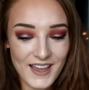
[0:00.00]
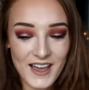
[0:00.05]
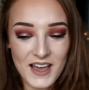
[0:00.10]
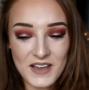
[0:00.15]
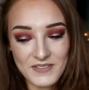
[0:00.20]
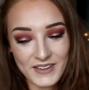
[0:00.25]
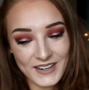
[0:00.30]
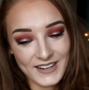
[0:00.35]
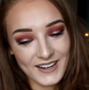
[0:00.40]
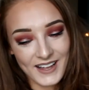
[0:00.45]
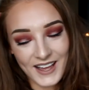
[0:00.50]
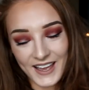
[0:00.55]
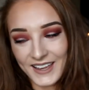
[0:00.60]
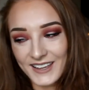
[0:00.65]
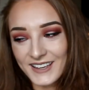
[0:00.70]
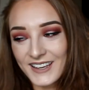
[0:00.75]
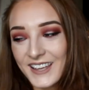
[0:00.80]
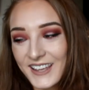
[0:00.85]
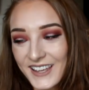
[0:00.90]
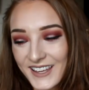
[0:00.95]
I mean
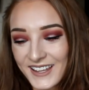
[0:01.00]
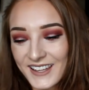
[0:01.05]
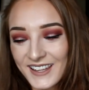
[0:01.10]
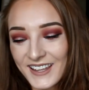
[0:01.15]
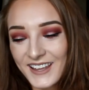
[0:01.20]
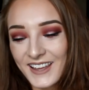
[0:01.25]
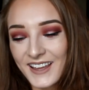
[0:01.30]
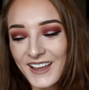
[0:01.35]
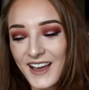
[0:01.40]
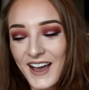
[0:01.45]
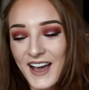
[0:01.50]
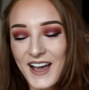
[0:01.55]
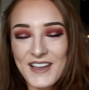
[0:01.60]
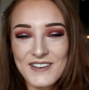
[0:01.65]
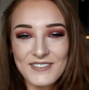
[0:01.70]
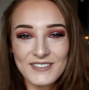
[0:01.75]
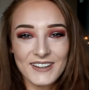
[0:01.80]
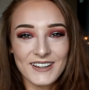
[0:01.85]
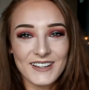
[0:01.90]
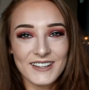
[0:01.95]
like,
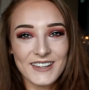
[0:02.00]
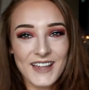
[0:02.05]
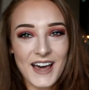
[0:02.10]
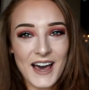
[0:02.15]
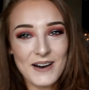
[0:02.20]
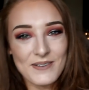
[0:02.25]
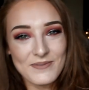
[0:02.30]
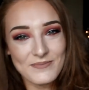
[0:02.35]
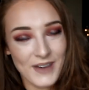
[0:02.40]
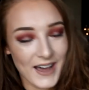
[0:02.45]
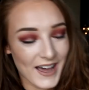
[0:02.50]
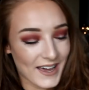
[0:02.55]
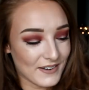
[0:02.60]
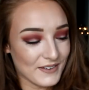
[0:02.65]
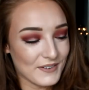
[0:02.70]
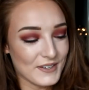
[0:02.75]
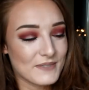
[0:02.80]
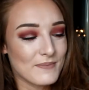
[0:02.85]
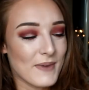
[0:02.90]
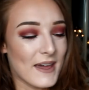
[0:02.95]
I'm not that
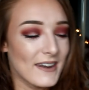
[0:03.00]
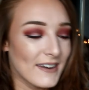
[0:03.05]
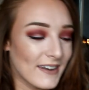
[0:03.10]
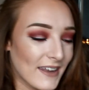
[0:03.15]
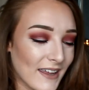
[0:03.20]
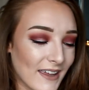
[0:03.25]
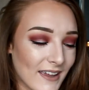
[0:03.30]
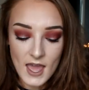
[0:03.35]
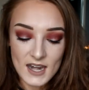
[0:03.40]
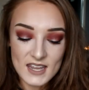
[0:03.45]
bad of spending.